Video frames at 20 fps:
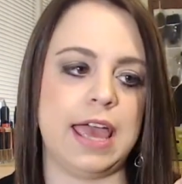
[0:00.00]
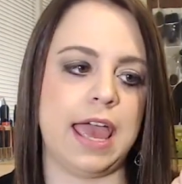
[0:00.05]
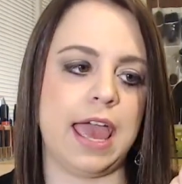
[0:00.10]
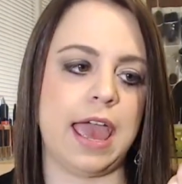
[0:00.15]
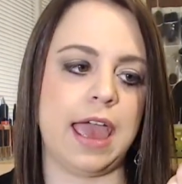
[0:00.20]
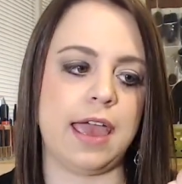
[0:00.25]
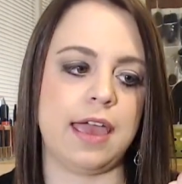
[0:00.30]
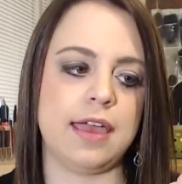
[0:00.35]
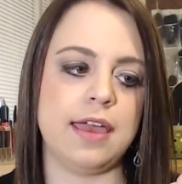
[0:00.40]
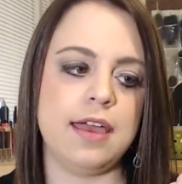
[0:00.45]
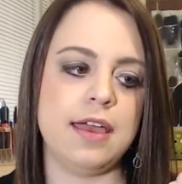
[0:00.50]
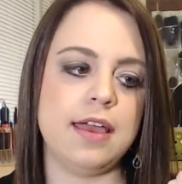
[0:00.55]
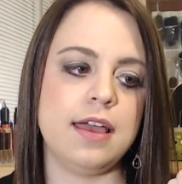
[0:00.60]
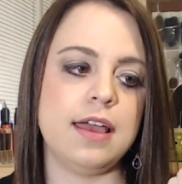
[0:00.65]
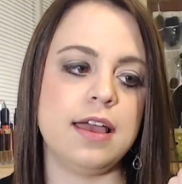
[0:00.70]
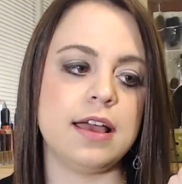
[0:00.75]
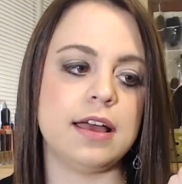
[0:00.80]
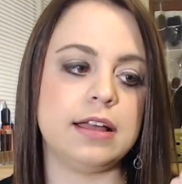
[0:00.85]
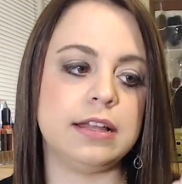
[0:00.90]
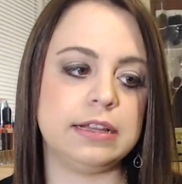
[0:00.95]
a
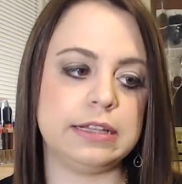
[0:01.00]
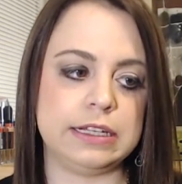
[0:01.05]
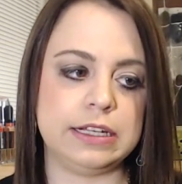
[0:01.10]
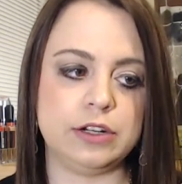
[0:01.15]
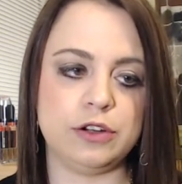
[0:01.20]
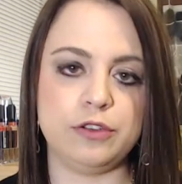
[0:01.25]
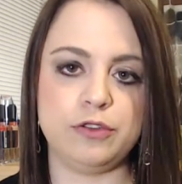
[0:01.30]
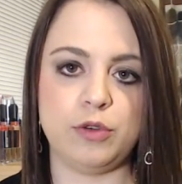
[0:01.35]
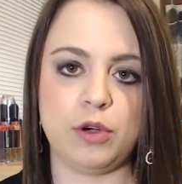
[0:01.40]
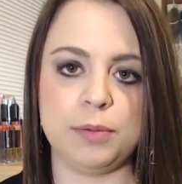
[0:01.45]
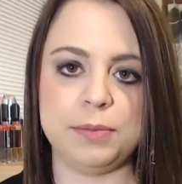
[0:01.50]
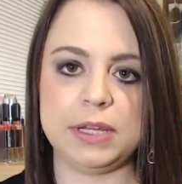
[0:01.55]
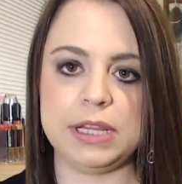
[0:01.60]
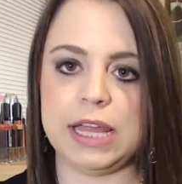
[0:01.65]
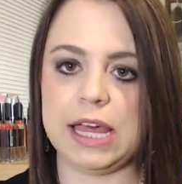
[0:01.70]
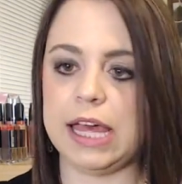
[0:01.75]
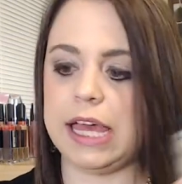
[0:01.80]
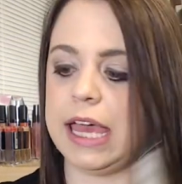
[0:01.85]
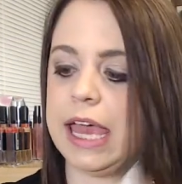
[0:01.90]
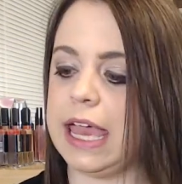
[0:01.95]
clear
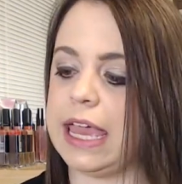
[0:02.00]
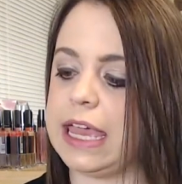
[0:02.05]
formula,